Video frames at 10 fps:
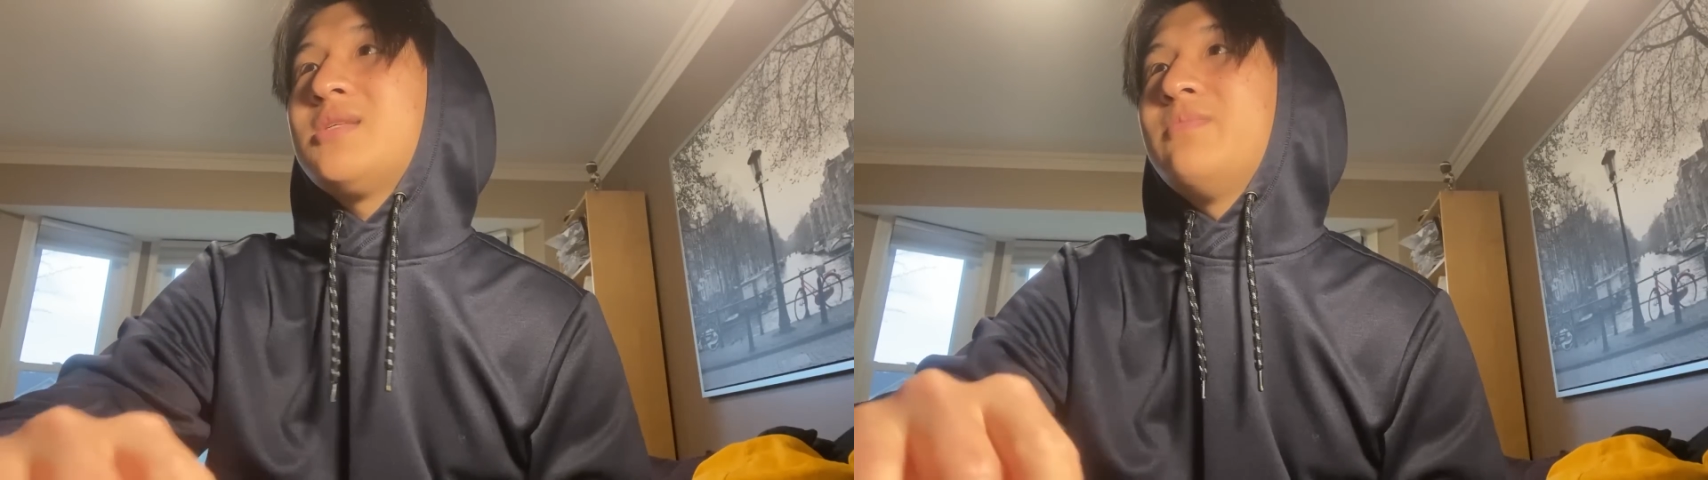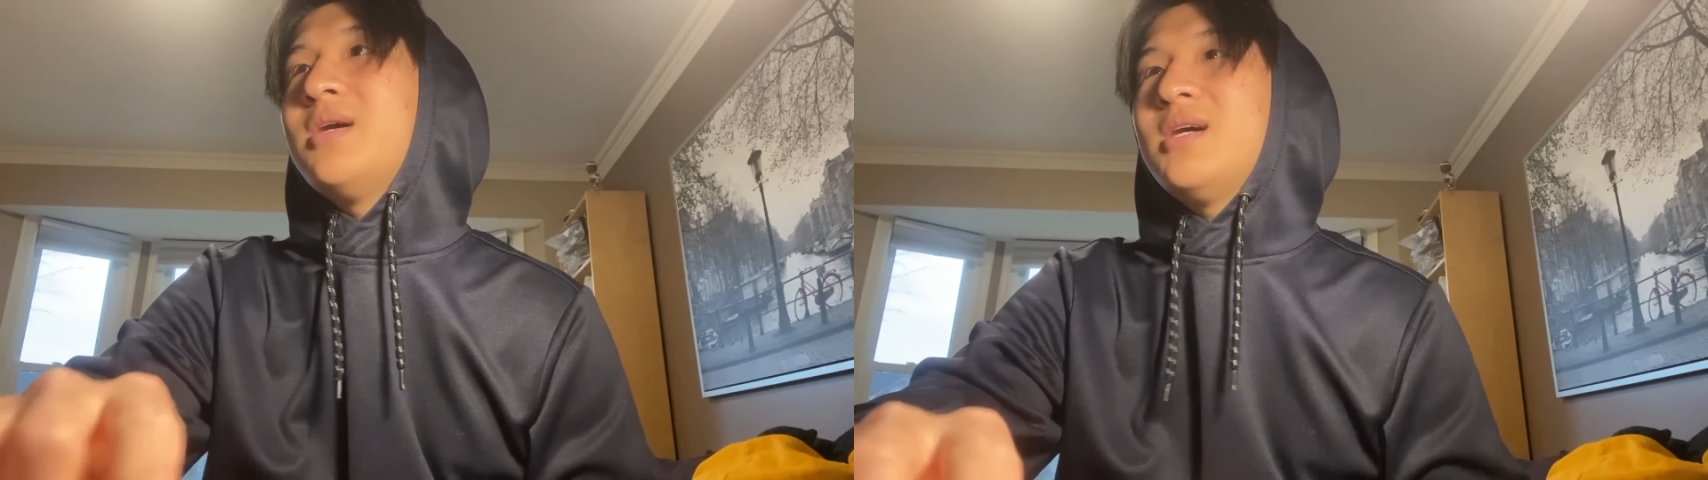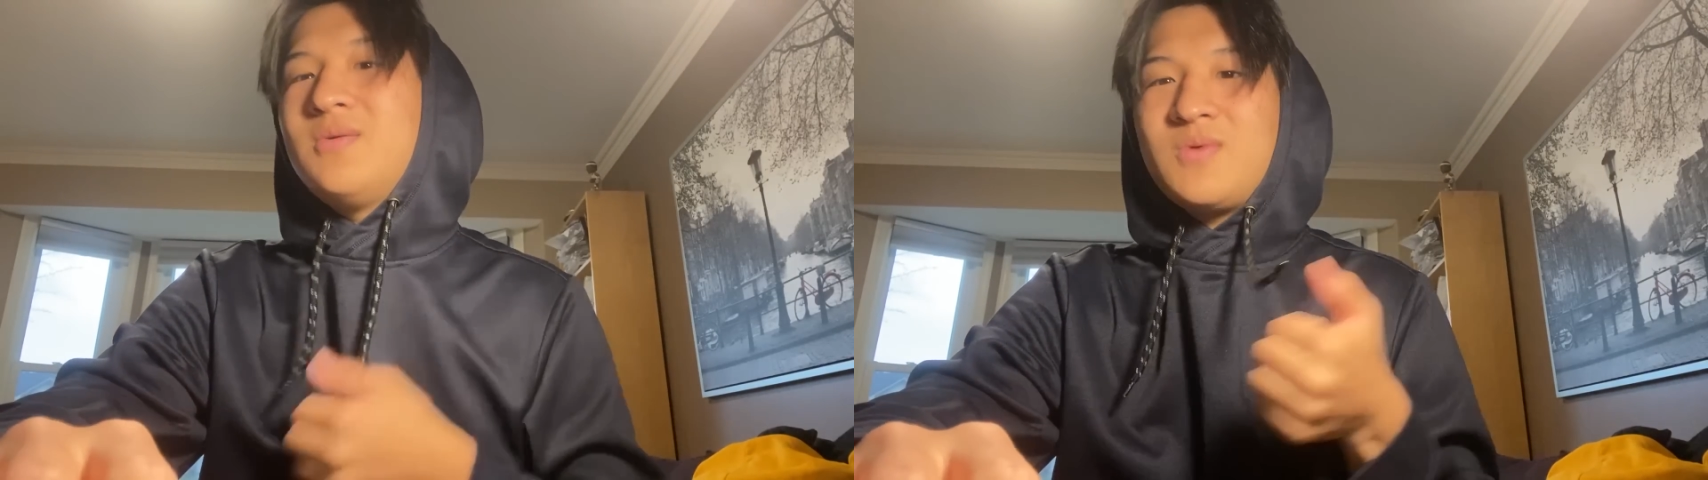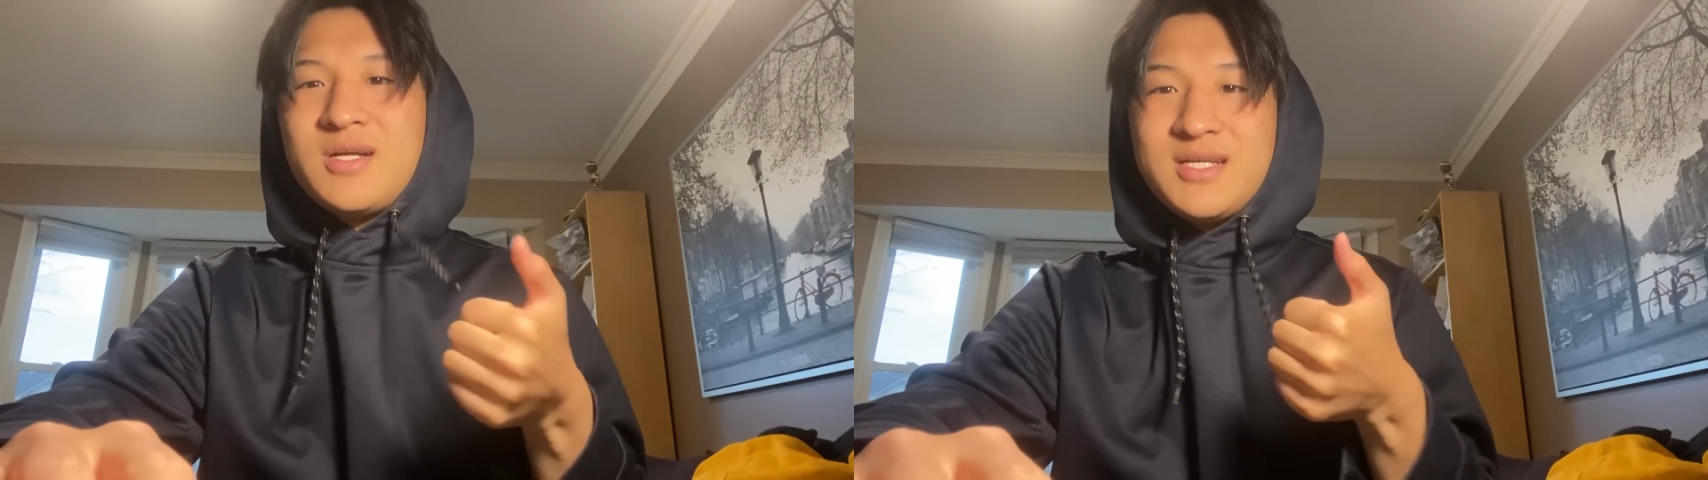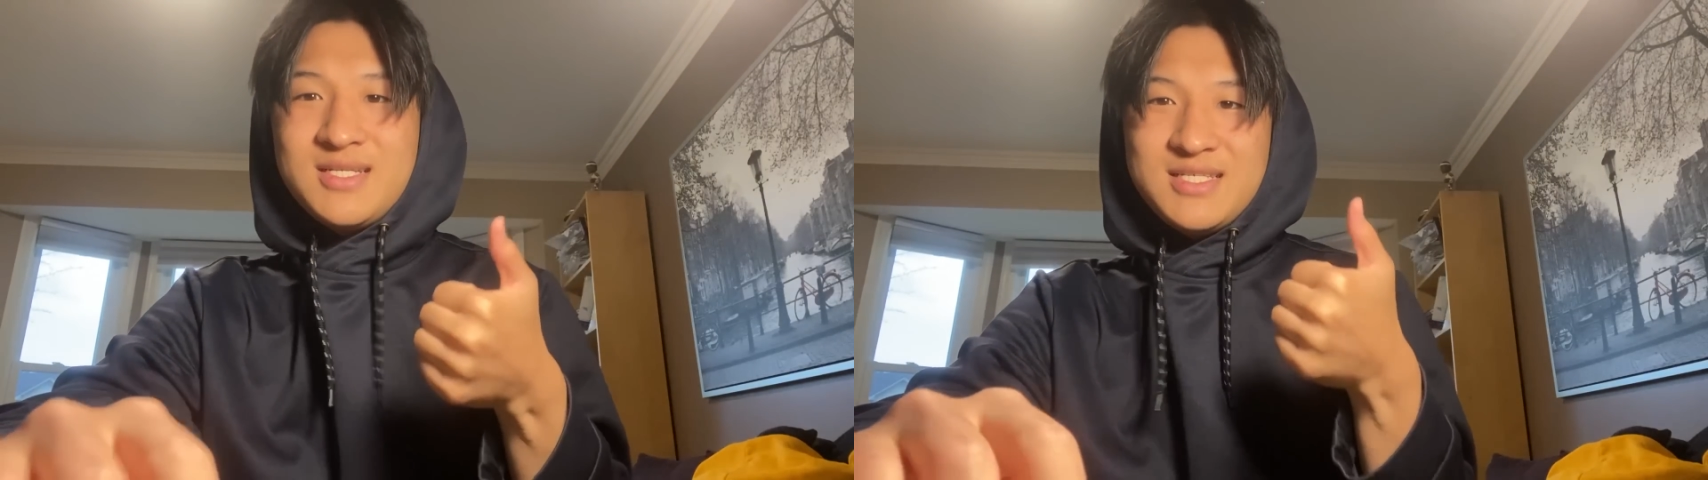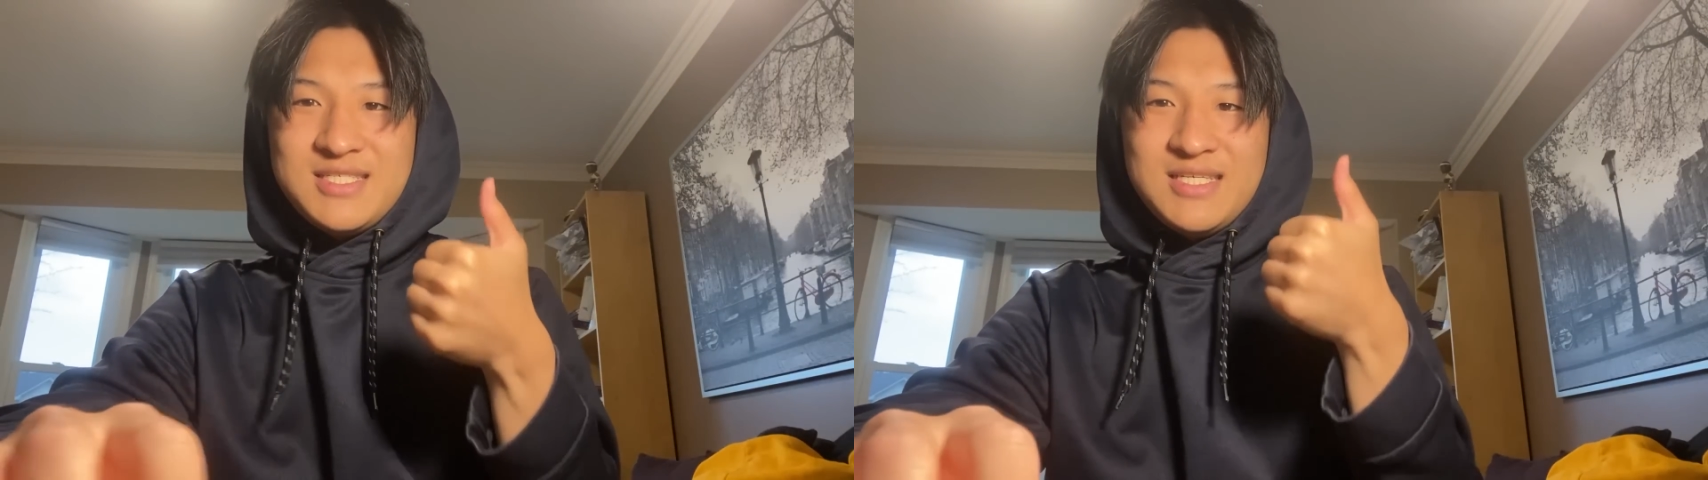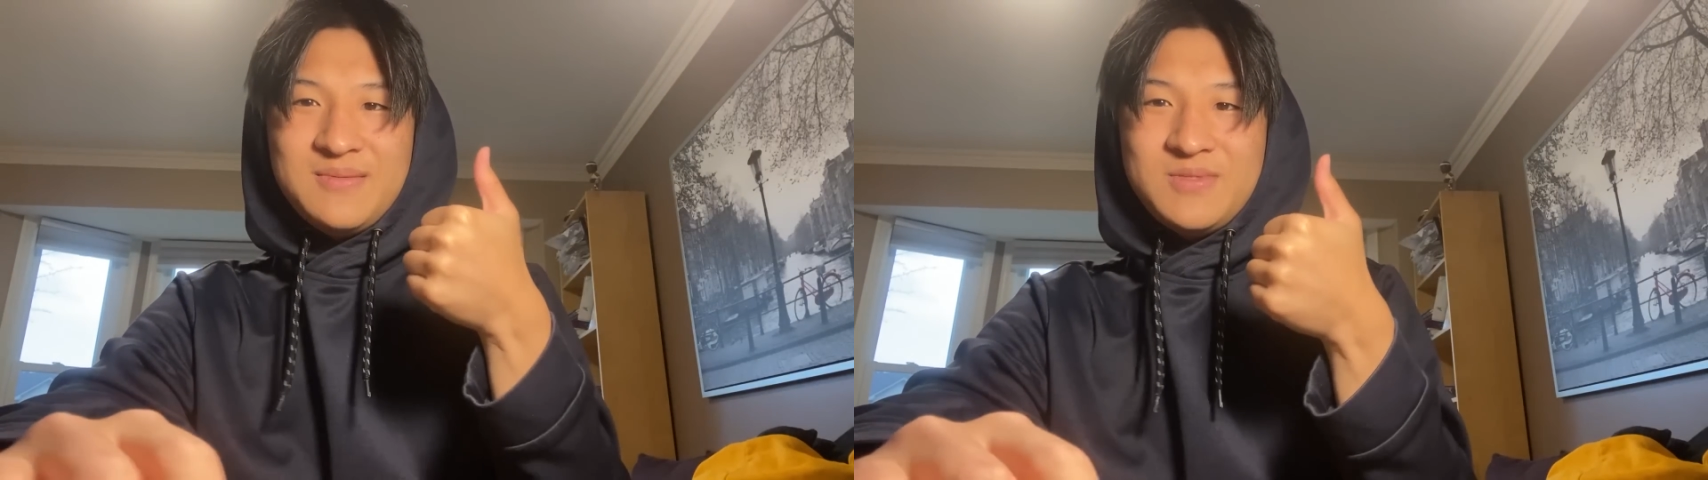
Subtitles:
but we're gonna see.